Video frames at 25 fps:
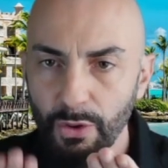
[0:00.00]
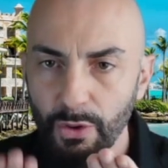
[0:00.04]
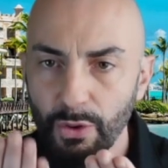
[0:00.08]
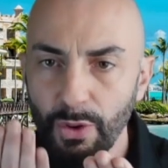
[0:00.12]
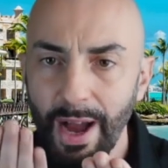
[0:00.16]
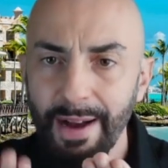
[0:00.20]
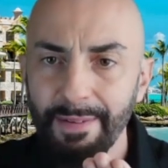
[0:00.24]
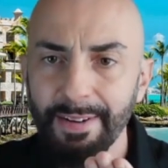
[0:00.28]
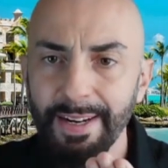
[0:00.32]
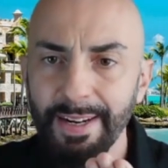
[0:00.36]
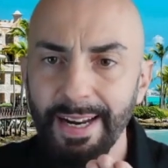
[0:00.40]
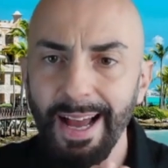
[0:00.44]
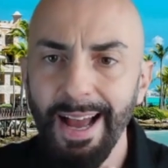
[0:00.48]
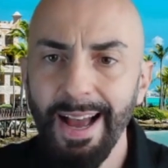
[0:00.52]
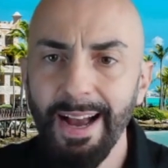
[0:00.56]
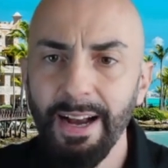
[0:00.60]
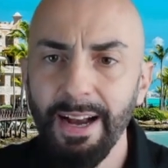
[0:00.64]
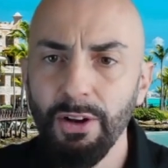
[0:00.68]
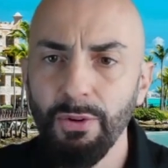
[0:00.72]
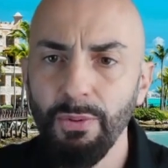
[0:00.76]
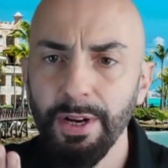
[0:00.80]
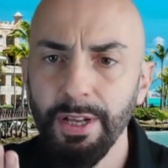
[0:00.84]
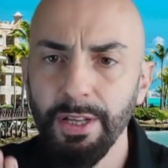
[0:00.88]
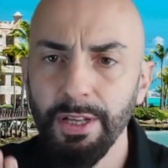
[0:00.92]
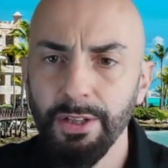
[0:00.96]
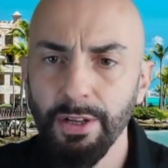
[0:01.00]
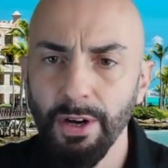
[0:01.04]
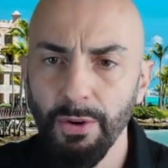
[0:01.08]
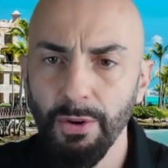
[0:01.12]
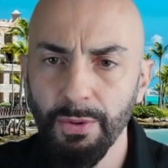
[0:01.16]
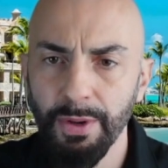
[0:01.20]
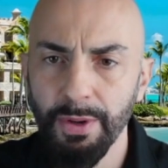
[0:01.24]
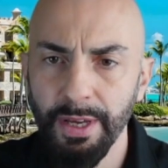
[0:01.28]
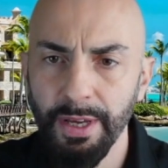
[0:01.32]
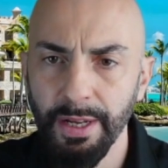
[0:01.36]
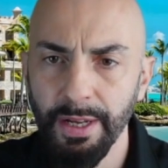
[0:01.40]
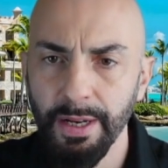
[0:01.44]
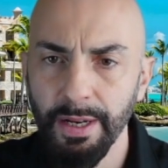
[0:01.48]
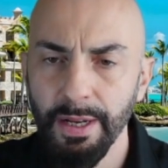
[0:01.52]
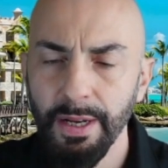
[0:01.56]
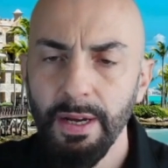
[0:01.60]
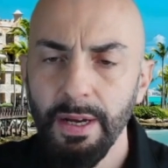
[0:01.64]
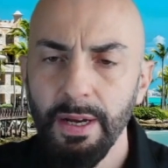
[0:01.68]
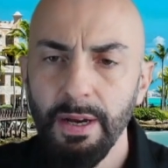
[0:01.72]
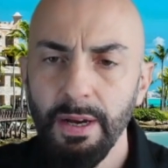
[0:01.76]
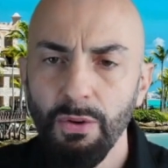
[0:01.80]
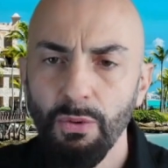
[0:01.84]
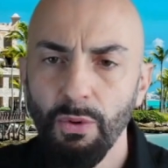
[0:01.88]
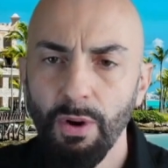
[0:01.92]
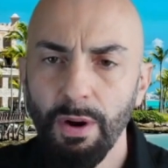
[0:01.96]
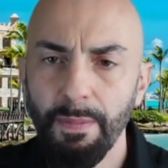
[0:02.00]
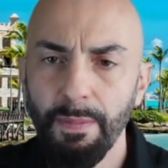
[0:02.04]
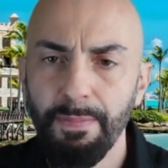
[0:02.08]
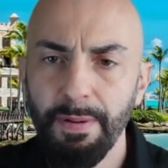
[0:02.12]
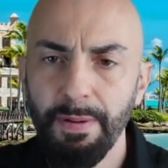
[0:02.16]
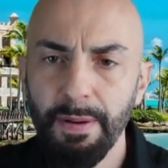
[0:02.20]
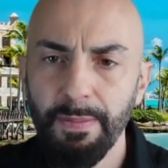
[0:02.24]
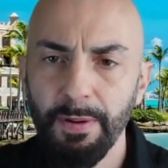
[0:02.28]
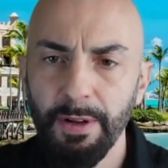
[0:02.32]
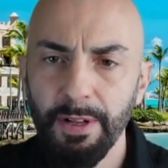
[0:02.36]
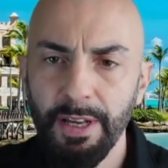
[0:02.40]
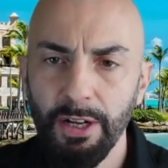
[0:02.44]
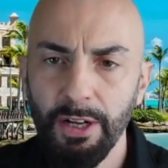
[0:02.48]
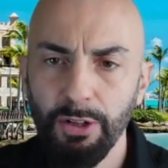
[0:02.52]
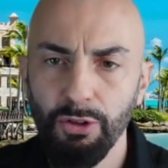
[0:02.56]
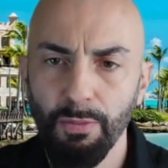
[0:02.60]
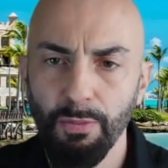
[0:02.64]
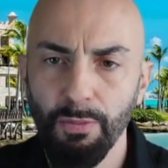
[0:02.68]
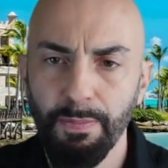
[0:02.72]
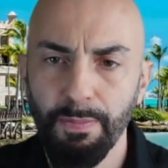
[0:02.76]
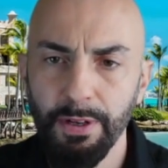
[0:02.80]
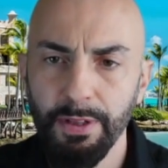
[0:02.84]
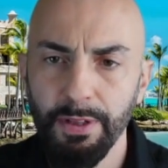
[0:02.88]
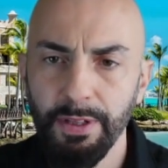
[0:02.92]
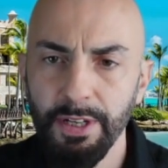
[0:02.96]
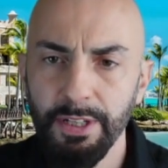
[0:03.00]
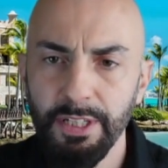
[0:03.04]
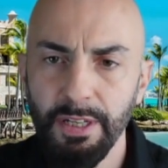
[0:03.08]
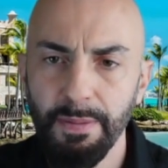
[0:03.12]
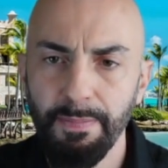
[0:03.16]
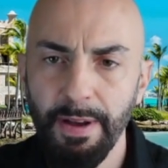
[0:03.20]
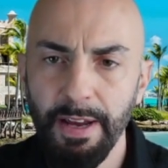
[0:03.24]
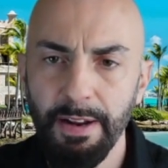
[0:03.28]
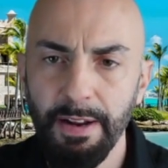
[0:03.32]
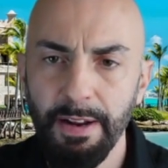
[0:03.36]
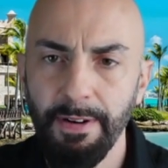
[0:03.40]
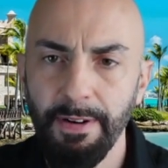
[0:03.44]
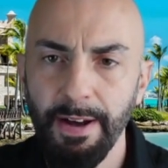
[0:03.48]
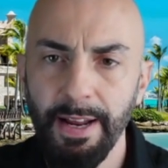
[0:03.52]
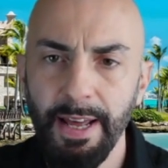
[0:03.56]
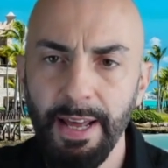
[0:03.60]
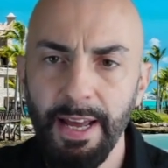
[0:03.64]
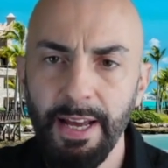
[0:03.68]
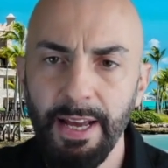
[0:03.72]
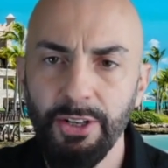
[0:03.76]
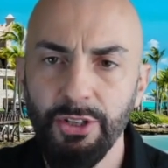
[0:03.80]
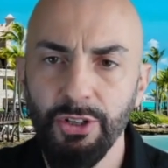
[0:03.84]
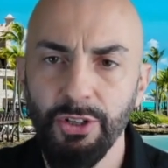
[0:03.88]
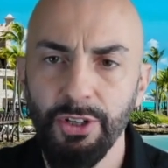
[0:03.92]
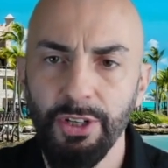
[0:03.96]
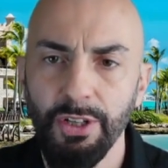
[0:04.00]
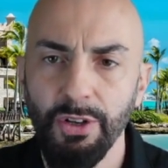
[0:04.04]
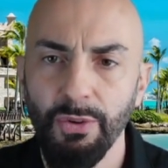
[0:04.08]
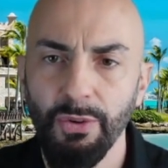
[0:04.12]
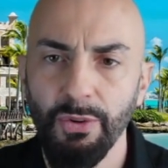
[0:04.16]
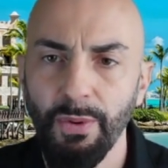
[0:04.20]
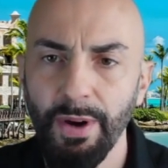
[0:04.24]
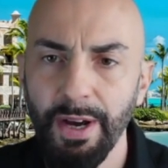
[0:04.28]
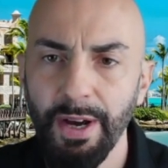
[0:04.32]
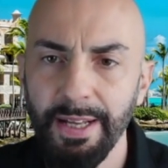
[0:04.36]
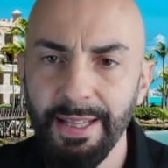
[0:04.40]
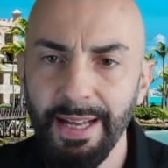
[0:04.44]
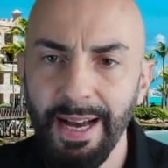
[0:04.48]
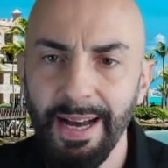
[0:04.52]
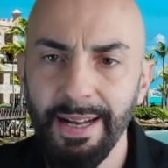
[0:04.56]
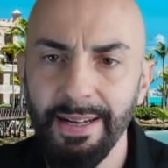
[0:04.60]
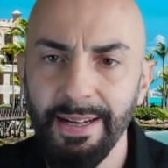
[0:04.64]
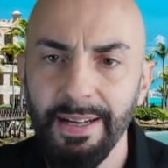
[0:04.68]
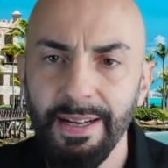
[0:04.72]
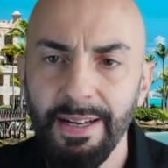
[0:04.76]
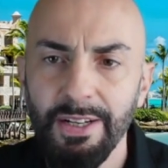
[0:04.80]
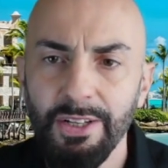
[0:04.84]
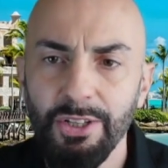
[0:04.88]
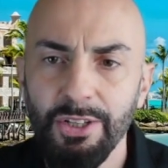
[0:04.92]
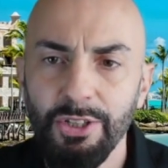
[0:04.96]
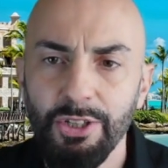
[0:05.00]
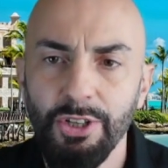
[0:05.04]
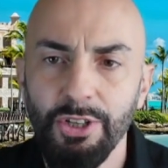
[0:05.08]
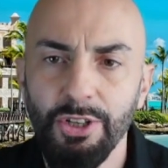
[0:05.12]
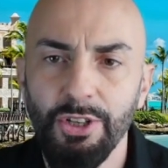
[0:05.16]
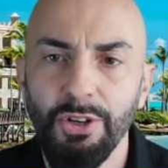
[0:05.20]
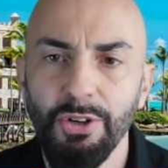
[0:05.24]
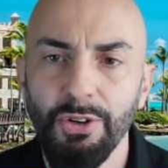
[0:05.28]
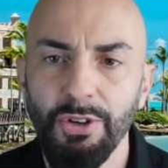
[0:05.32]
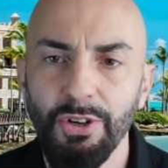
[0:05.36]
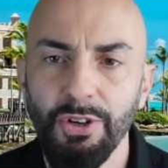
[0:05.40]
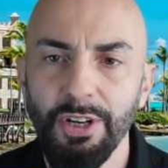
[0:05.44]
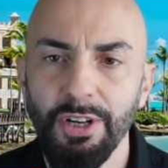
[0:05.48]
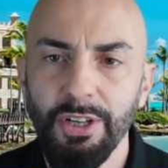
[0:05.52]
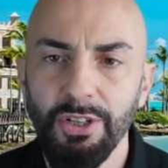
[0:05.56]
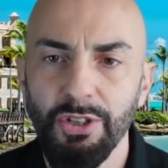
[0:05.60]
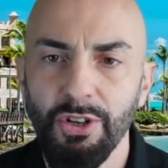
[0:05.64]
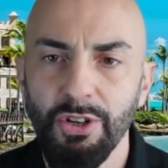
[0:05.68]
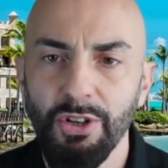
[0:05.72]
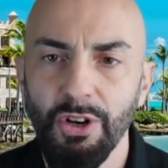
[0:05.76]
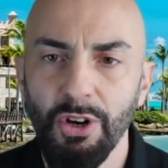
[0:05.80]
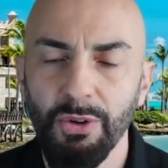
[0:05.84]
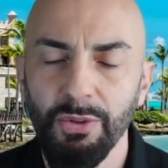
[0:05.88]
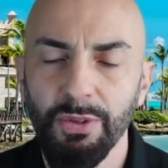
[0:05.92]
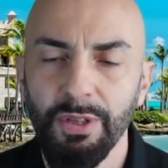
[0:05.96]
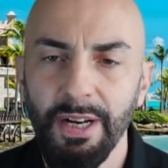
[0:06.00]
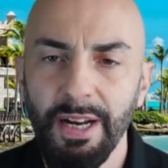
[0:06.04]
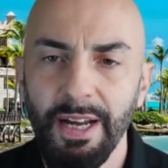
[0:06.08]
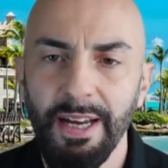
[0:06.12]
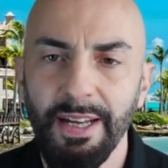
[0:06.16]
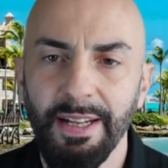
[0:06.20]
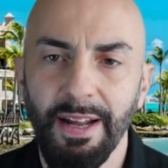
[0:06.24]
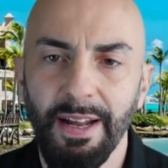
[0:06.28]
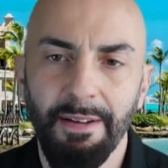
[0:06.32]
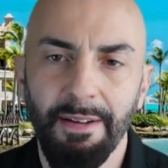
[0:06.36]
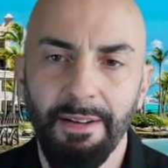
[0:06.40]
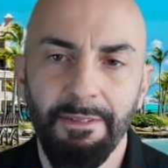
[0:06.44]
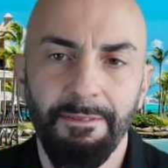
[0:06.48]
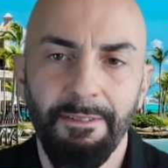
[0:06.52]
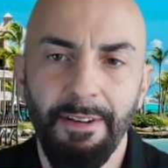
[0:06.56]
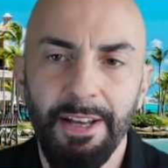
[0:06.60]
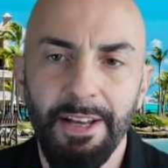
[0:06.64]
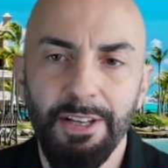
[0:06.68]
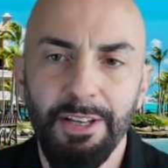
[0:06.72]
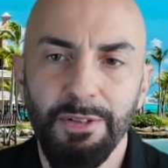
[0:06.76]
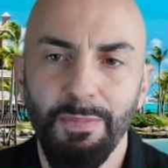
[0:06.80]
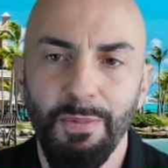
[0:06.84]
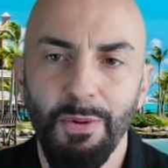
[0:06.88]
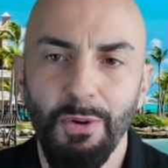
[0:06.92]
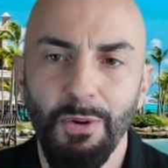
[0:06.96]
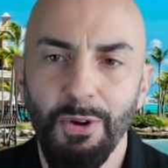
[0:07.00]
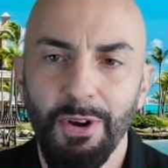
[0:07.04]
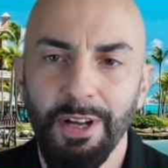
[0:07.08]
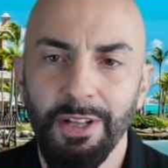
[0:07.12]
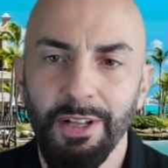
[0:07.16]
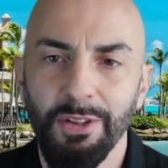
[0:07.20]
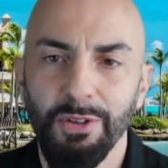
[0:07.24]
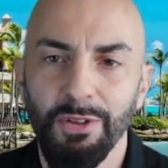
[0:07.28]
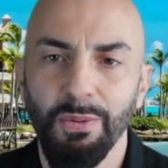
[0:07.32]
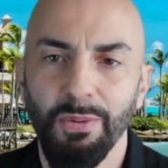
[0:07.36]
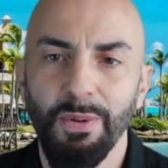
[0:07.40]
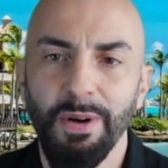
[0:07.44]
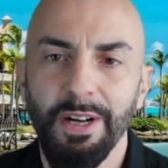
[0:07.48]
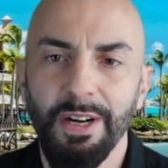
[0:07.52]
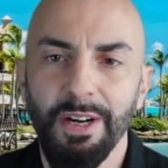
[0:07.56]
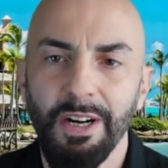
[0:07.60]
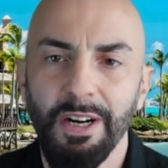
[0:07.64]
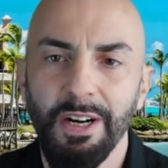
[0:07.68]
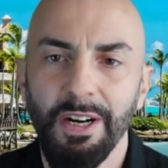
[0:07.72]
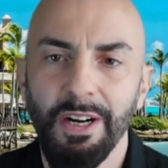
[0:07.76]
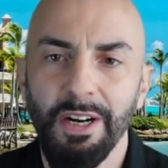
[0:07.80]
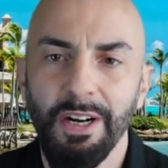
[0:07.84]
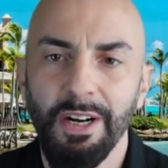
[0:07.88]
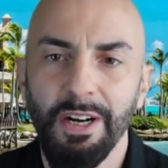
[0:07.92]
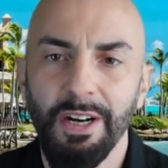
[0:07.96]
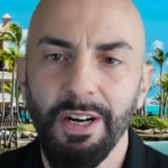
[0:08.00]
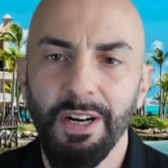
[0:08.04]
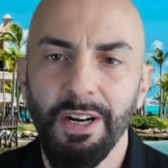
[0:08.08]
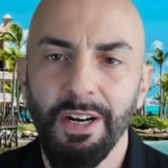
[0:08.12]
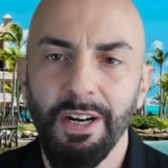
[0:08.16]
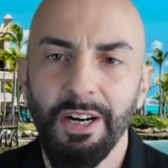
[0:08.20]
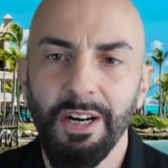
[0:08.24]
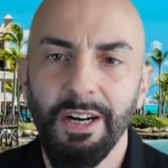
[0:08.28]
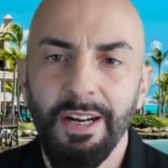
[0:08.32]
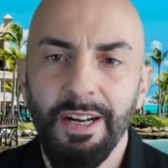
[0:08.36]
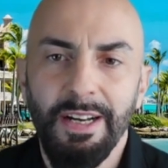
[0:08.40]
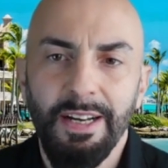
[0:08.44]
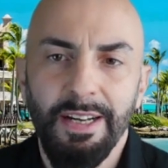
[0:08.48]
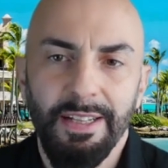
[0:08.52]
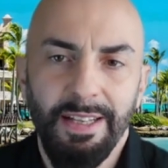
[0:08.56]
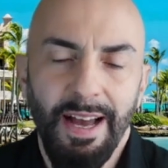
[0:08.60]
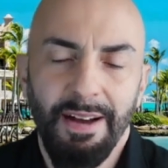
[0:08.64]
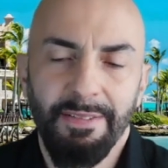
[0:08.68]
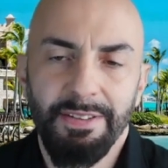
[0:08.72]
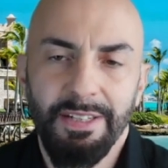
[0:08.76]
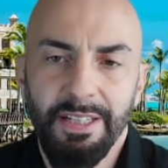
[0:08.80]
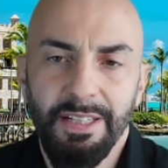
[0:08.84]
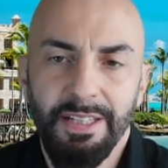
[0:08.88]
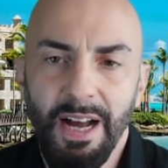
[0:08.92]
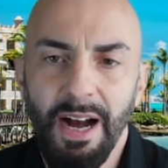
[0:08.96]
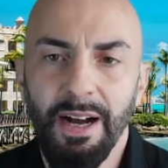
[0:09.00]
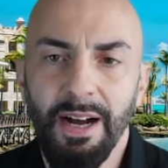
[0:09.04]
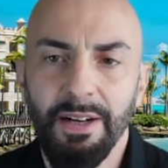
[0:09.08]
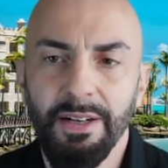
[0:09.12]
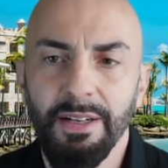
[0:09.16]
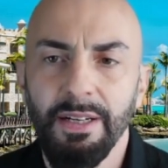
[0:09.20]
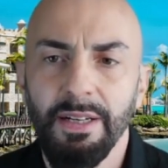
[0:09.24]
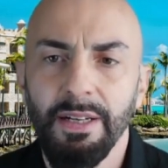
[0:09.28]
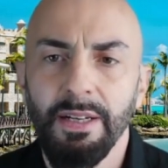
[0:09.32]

you have an equity token where people get to participate financially the way that securities go today, like Facebook and Twitter, they have stock.